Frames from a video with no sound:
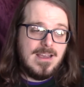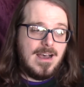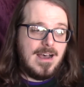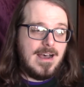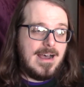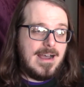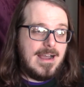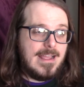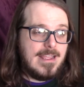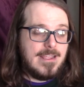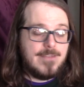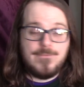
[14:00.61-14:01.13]

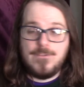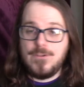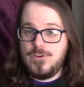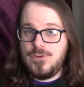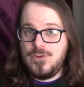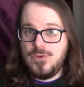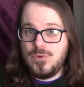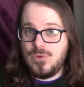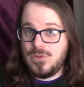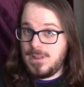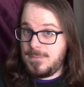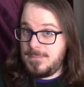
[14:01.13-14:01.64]
If you
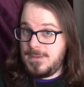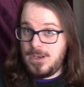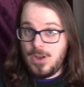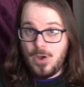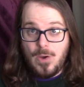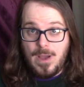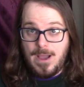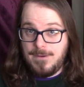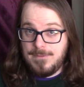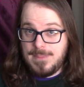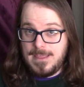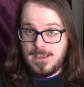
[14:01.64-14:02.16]
do, let me
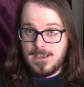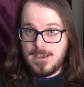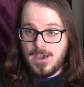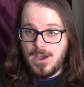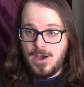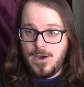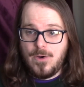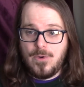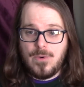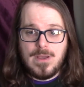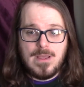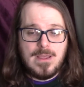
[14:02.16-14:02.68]
know how they
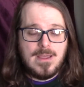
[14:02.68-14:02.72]
go.